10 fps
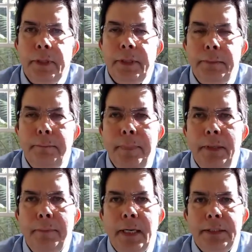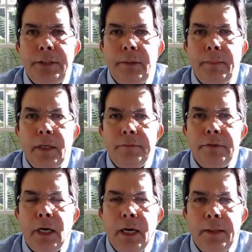minimize the amount of
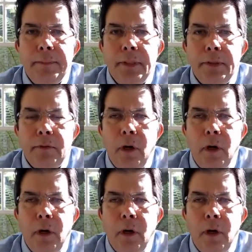time that they're